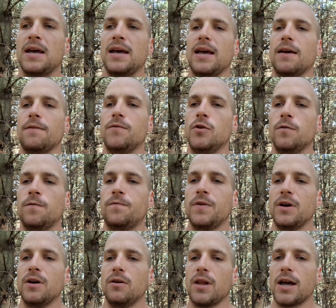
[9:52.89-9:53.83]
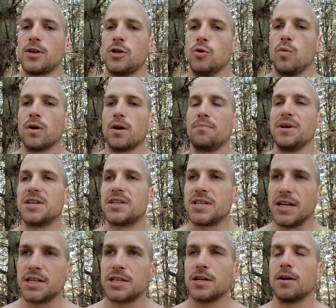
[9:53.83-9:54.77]
if you want to be
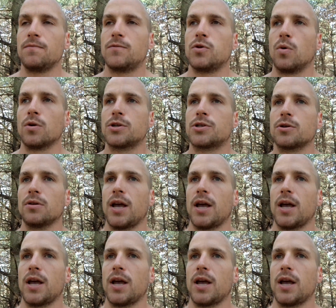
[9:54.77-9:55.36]
sensitive towards her,